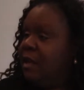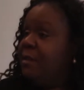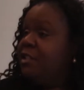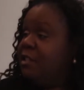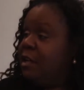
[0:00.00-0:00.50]

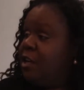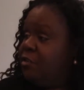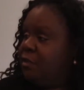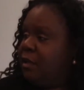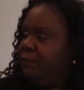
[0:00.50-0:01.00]
into the
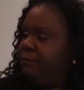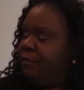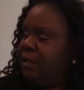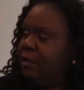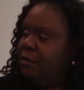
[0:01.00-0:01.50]
country,
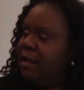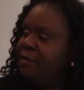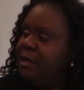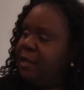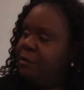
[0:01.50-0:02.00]
they don't have
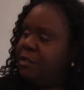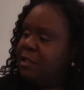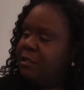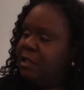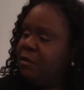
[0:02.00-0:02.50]
the language
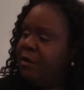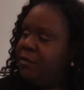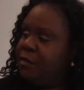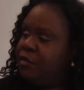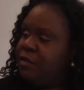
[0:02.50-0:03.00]
skill, they don't have the
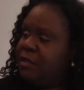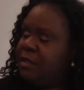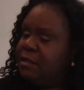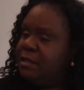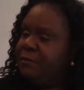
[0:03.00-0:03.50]
social
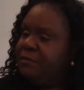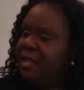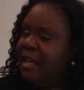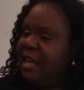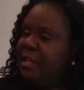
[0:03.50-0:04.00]
skills,
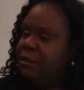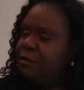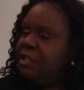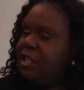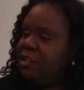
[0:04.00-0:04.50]
and you
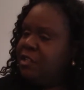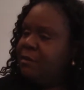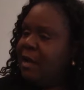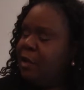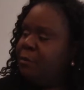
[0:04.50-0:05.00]
teach
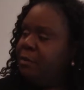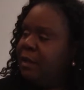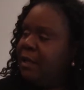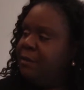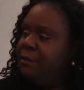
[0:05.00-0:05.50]
them how to
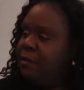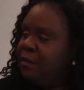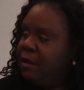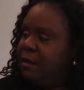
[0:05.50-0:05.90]
play music,